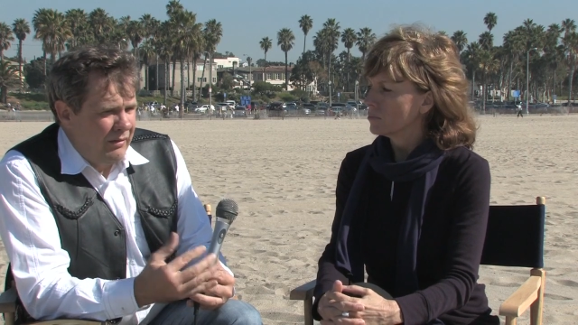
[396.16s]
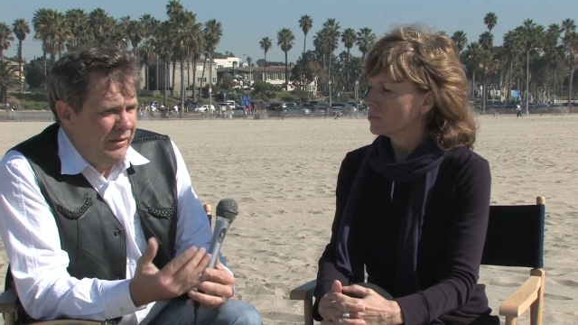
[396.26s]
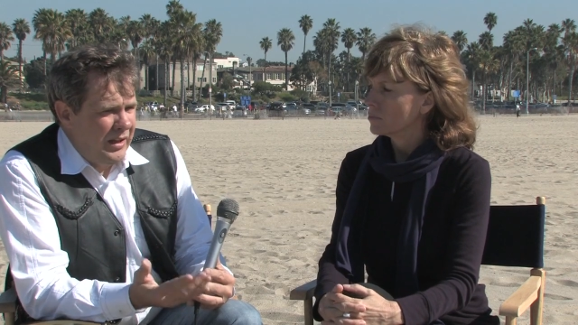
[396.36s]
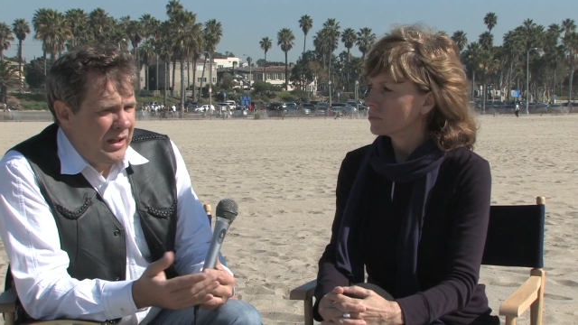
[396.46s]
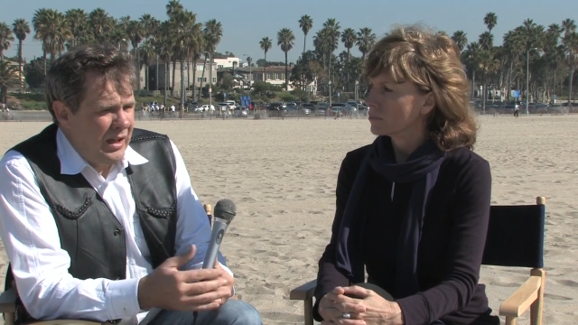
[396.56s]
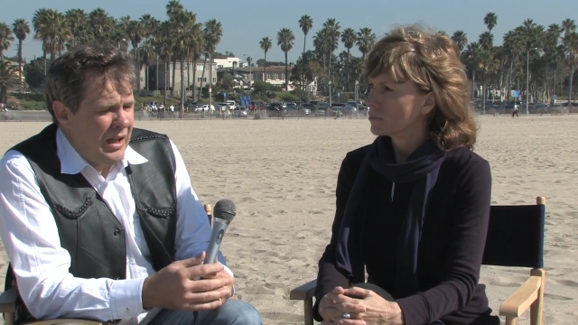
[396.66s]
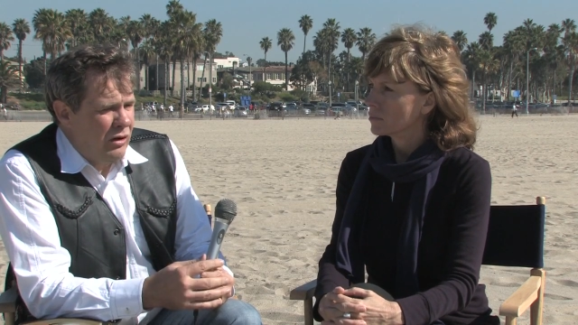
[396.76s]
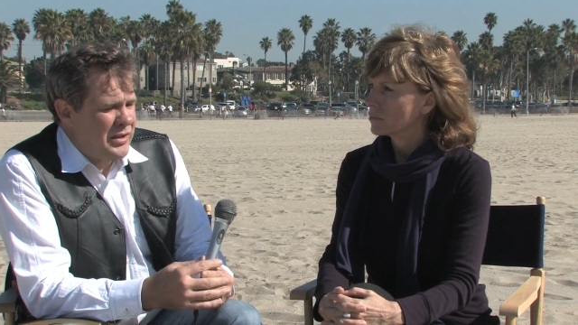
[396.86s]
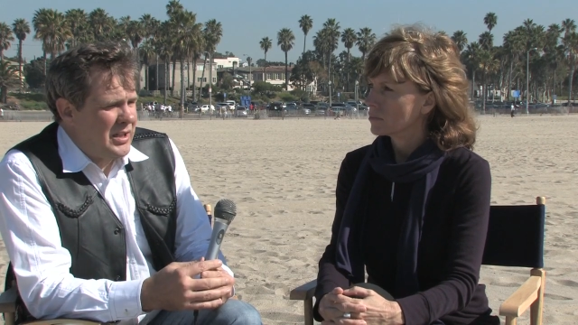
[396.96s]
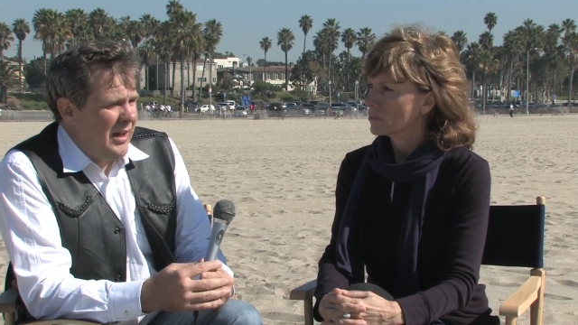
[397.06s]
Speaker 1: thinking
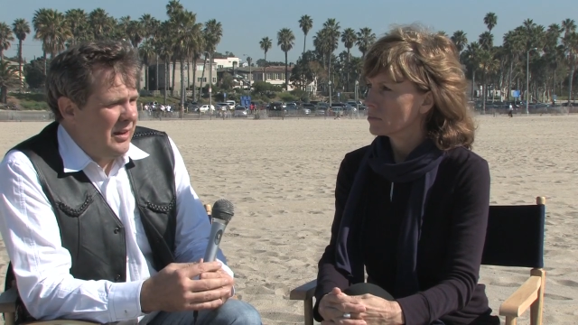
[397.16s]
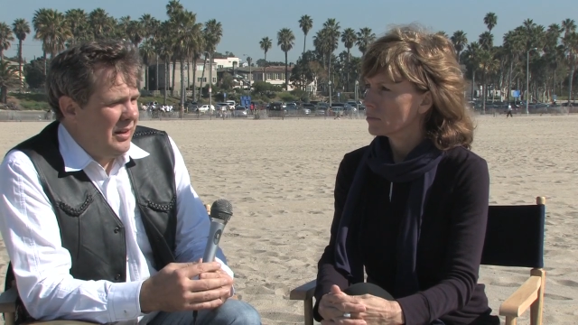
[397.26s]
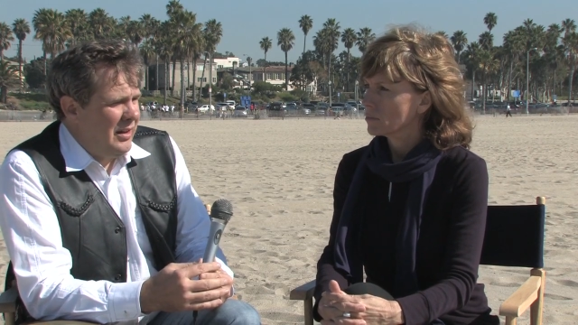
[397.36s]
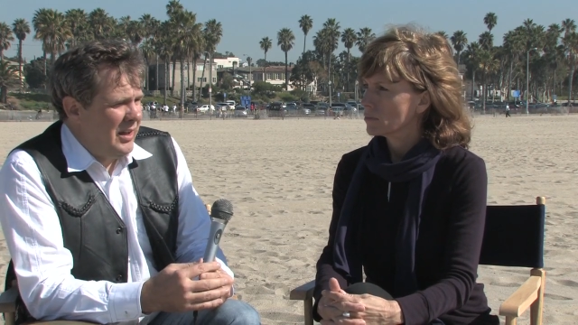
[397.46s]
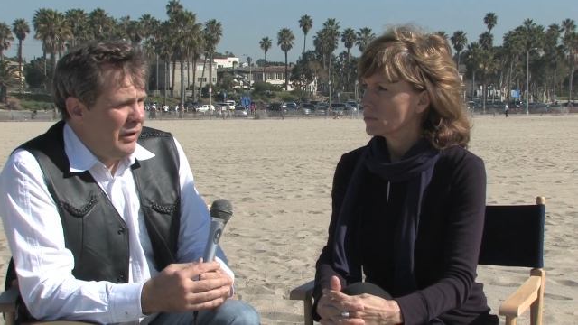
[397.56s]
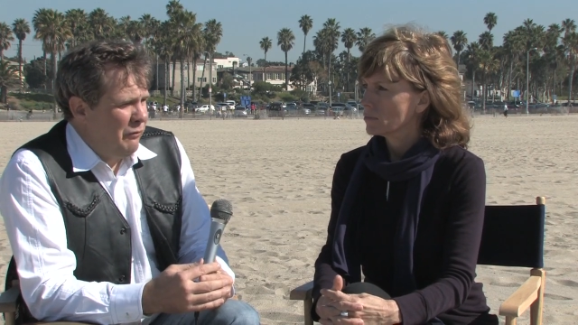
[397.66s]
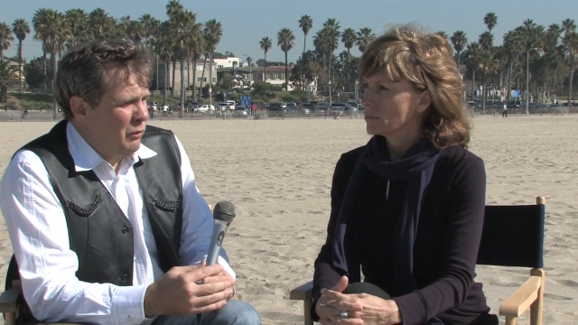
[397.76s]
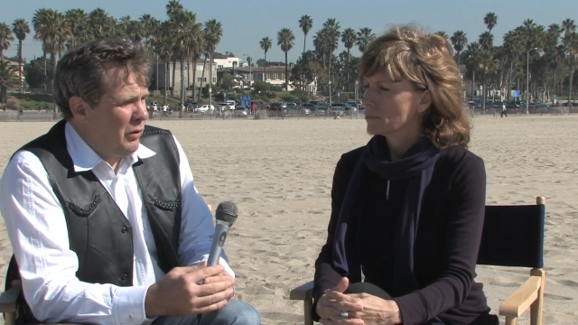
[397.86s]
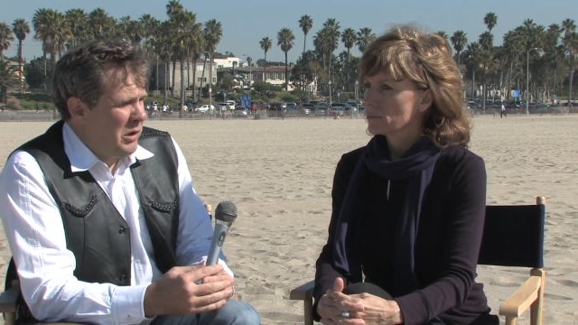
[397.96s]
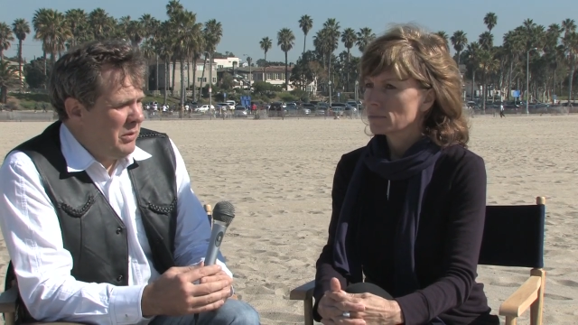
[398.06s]
outside. I think if
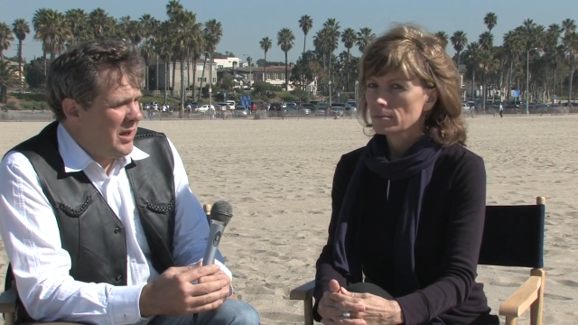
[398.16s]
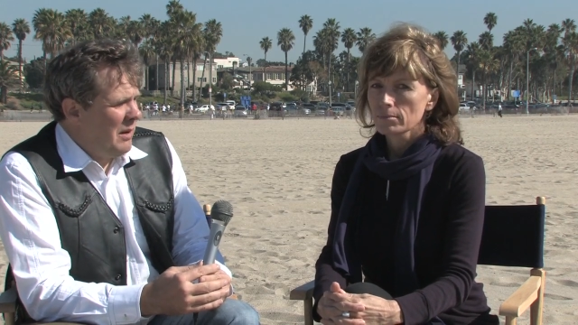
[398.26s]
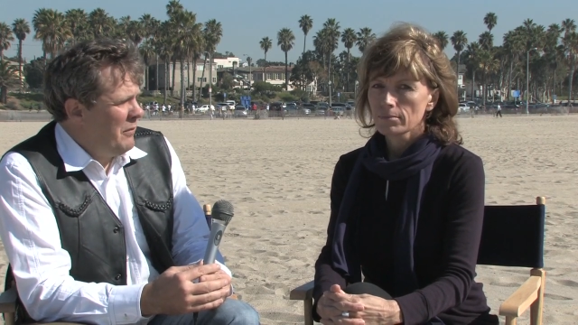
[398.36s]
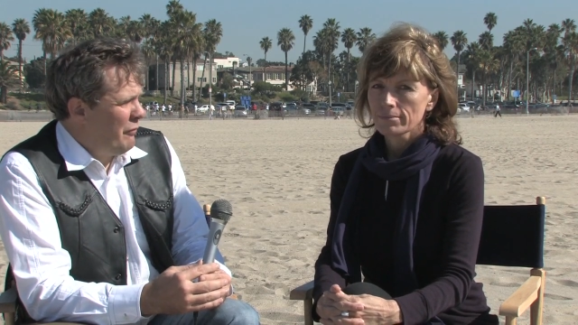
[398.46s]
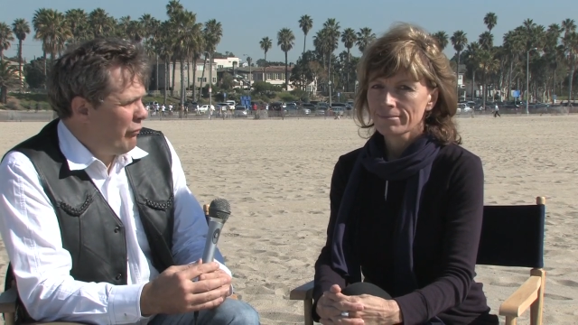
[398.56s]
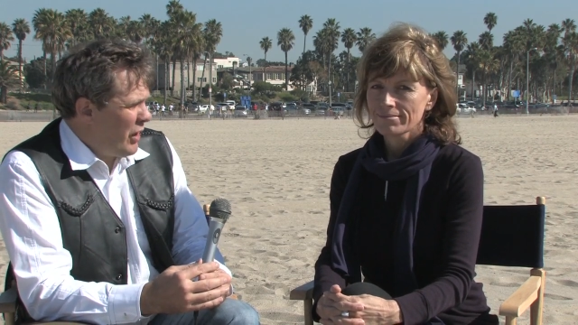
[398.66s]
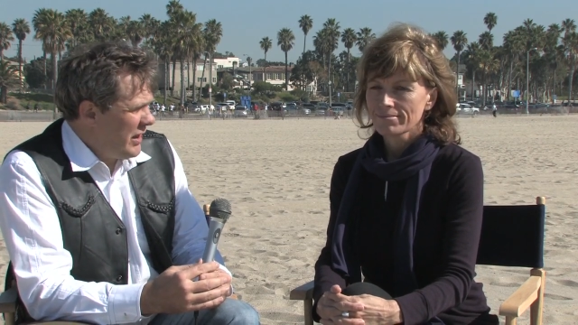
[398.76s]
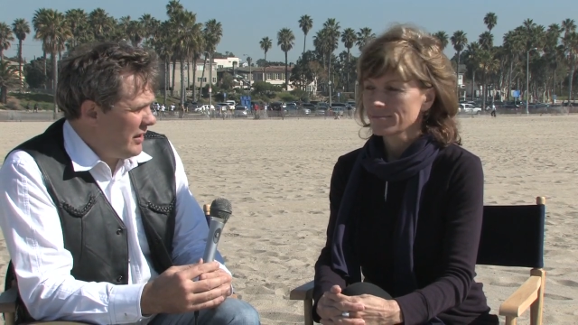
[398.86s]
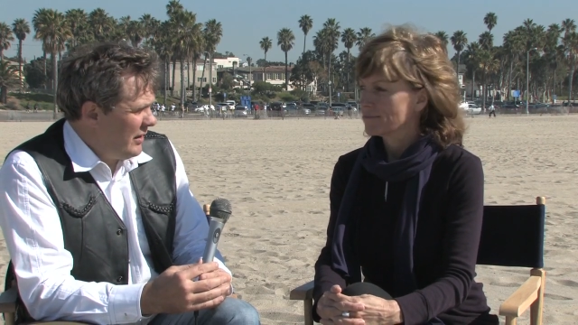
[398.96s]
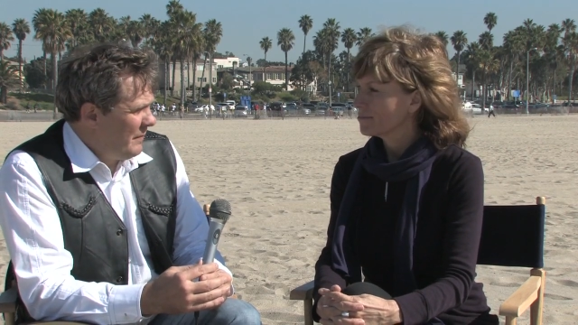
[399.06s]
you want to become a
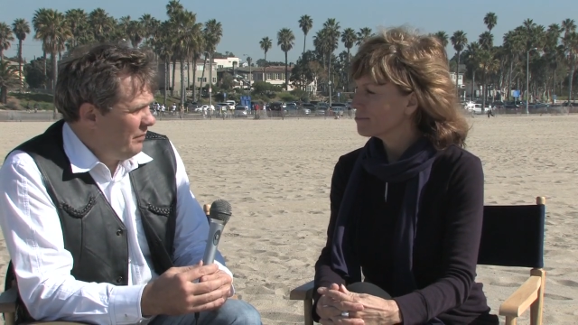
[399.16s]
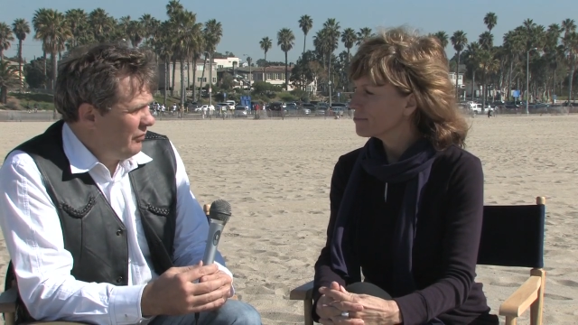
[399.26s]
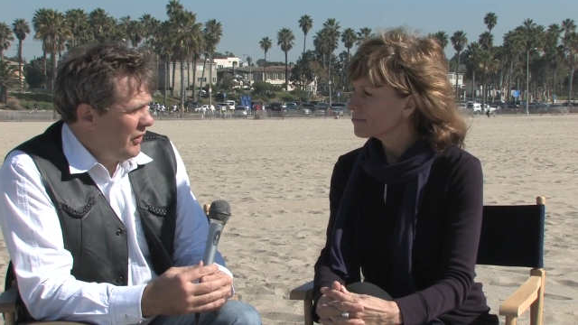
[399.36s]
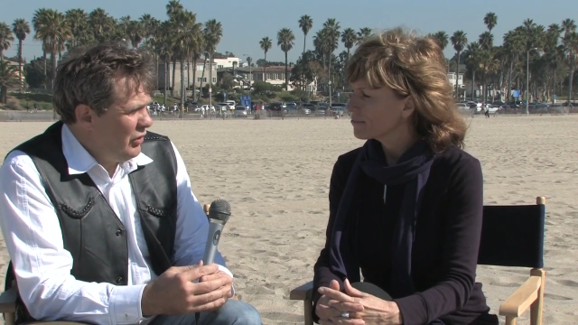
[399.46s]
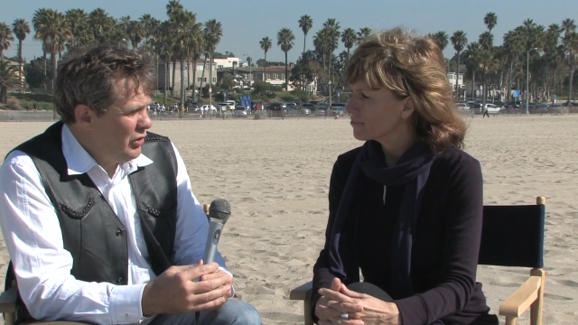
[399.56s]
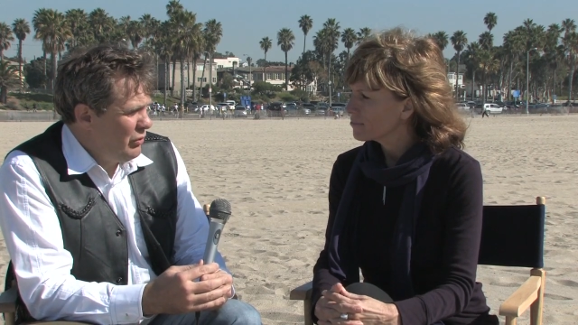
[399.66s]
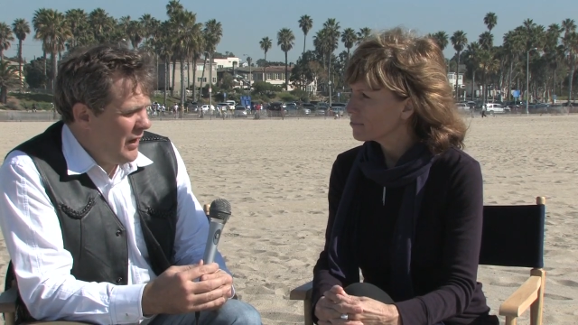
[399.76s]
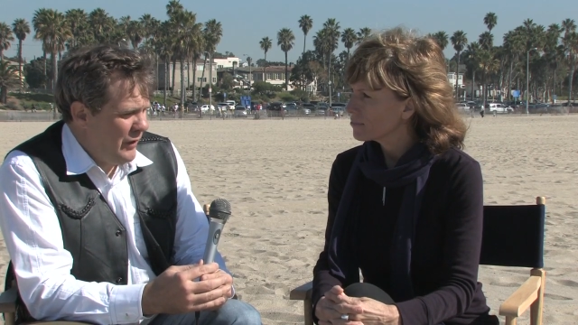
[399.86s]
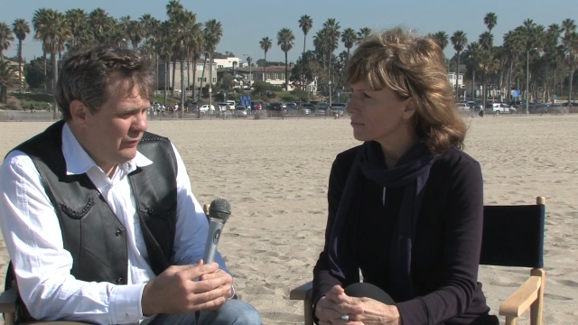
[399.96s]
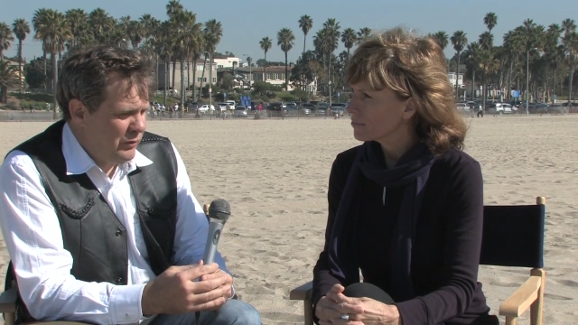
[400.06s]
writer, you
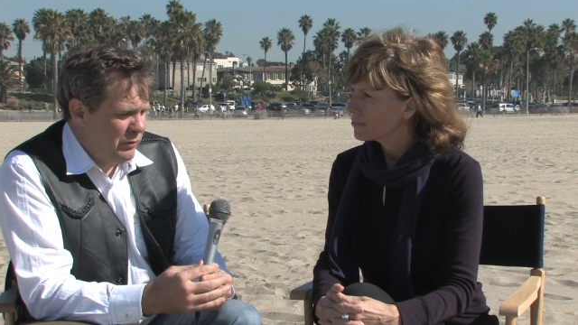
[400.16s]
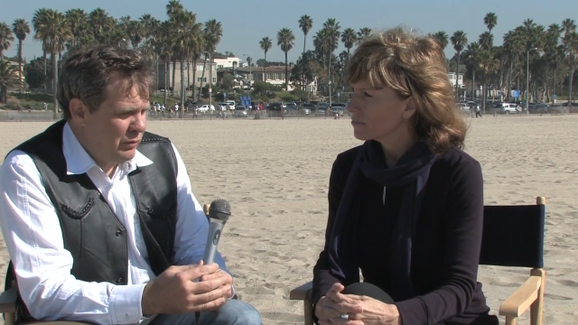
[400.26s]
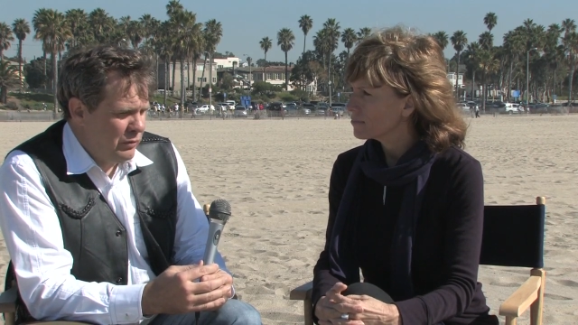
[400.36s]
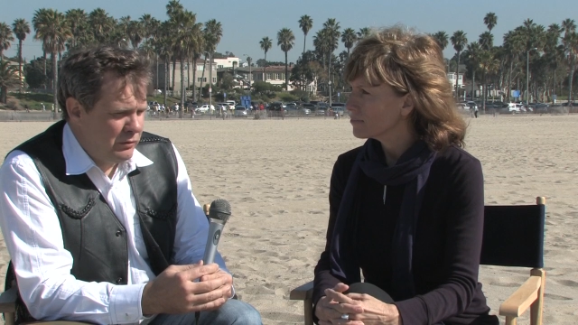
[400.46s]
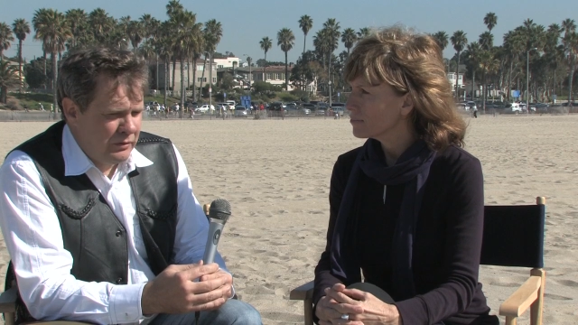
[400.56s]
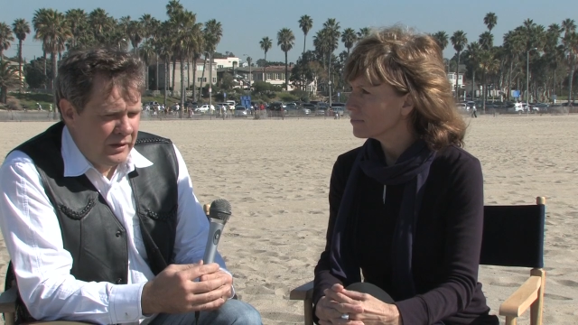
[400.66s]
have to